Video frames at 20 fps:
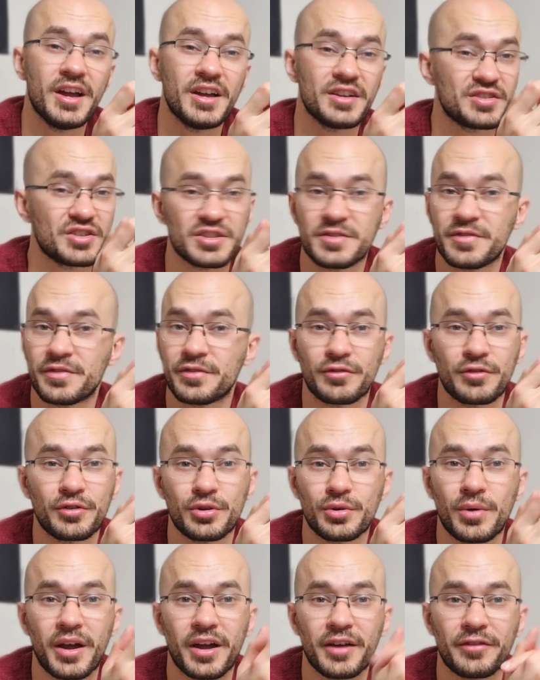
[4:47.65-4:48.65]
just
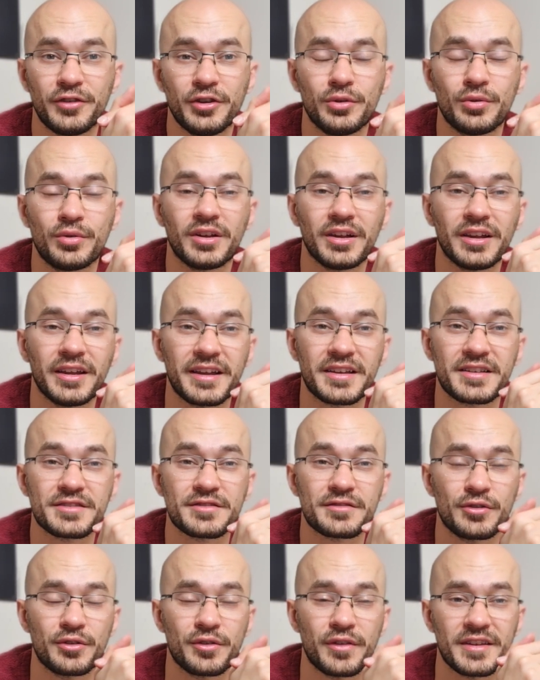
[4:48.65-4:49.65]
through a few clicks
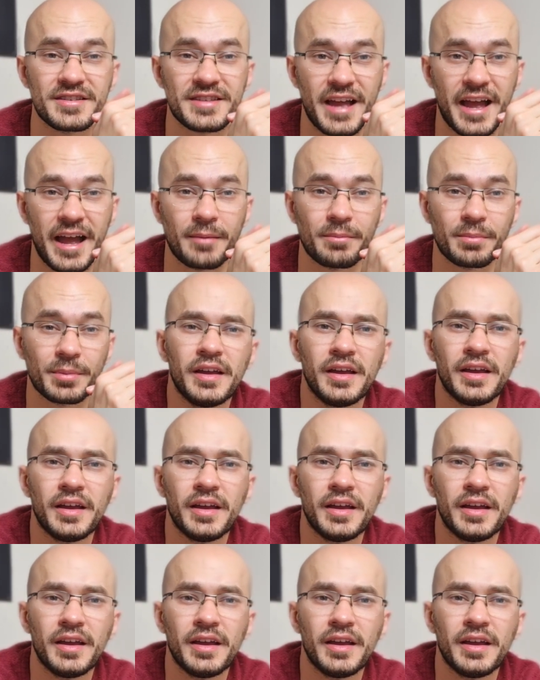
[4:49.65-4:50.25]
through this app.